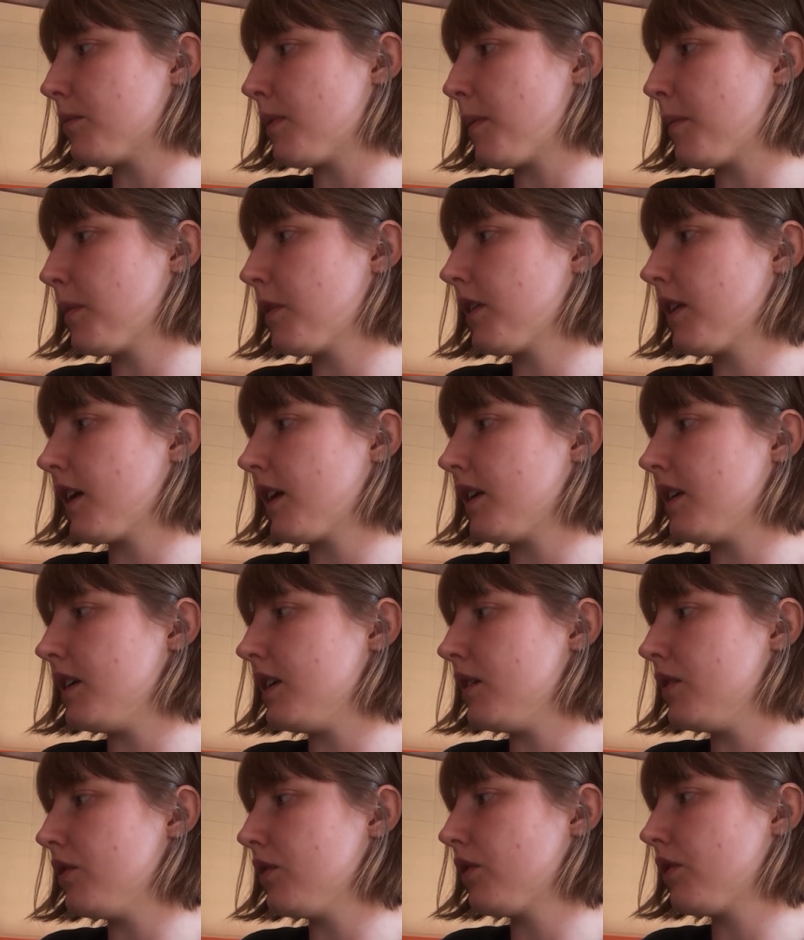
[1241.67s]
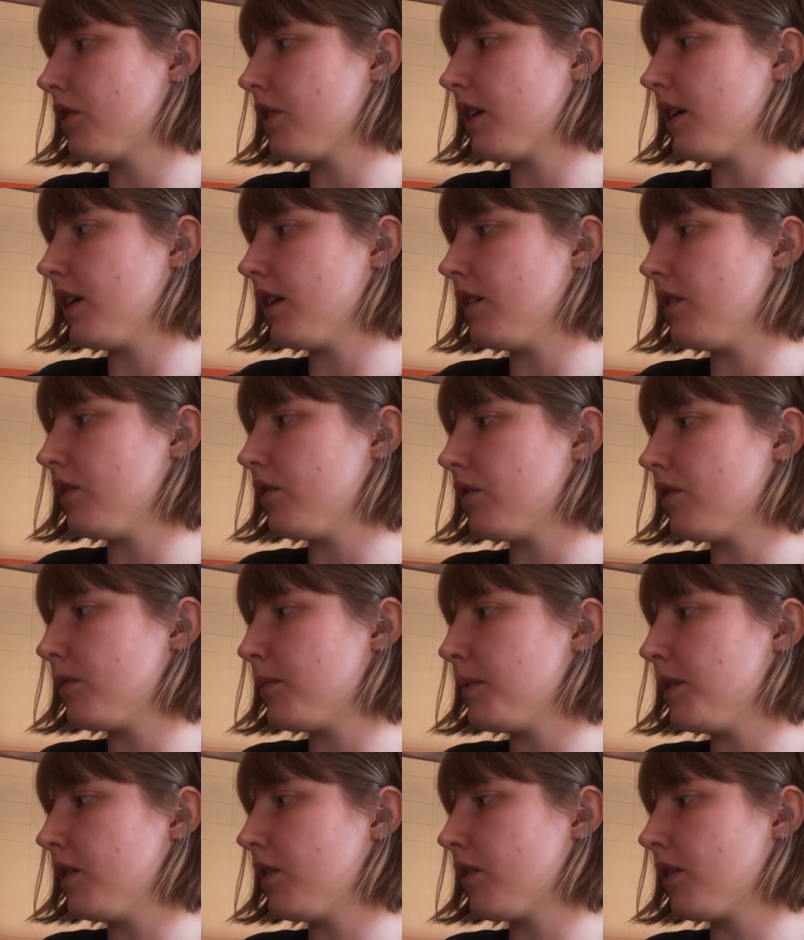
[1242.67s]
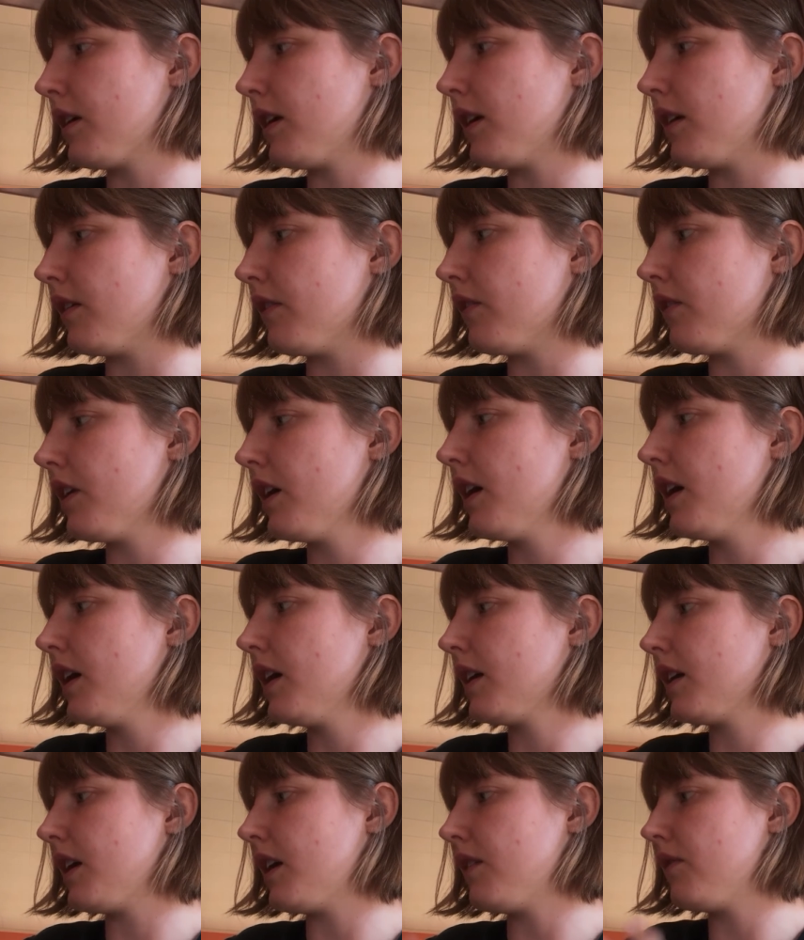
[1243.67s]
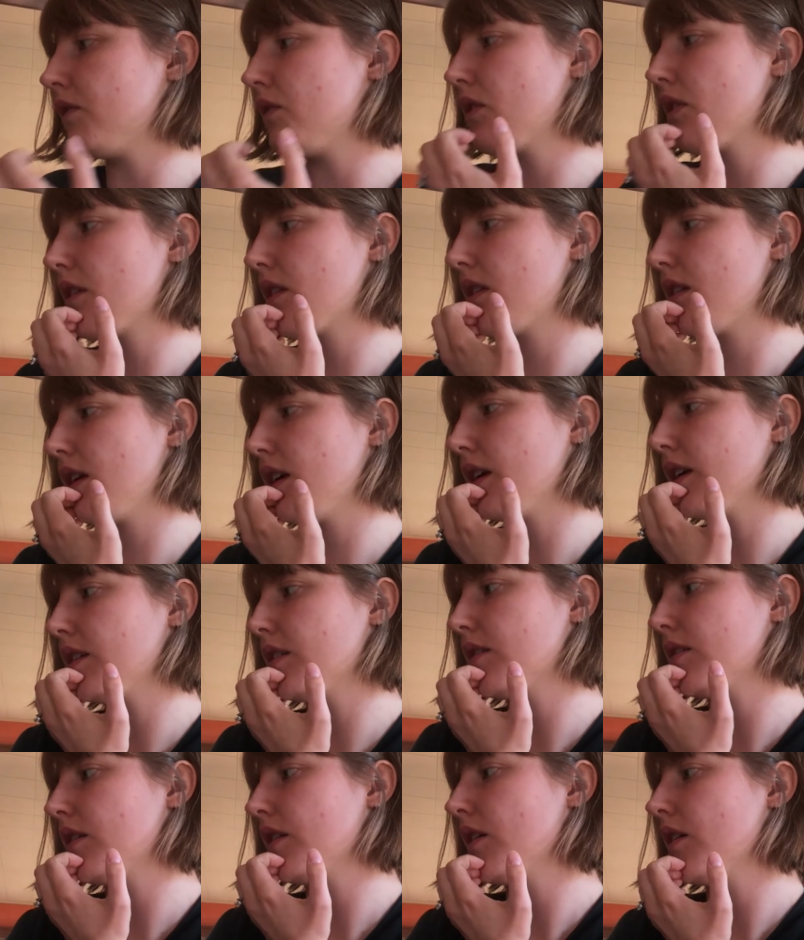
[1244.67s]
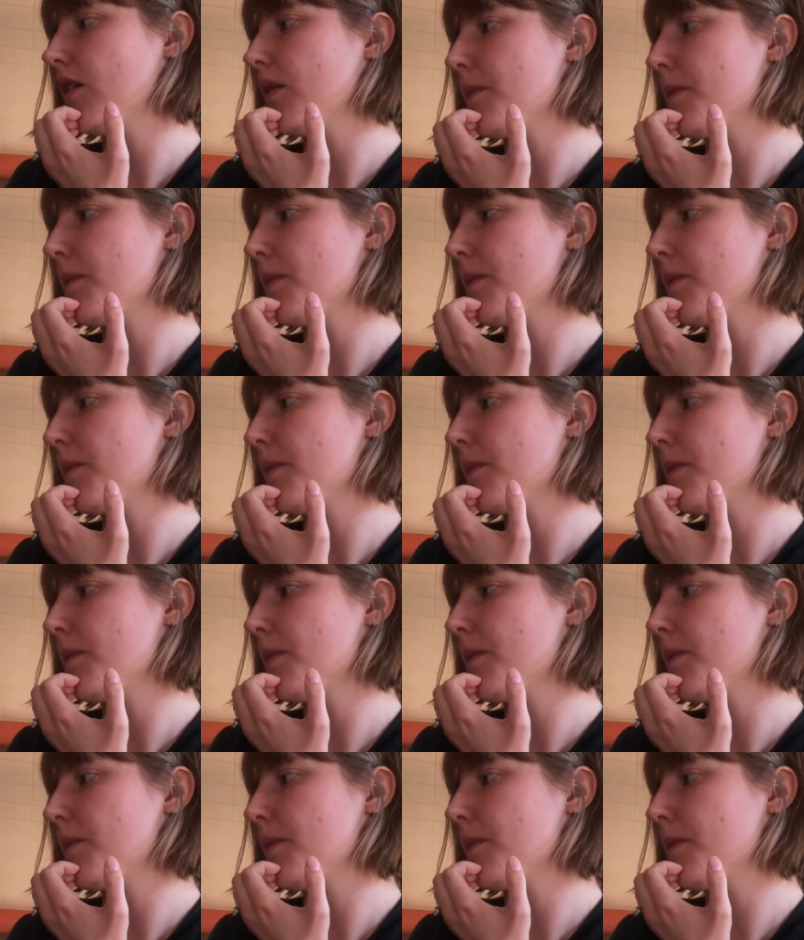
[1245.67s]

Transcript: Remember that he who created you to be creative gave you the things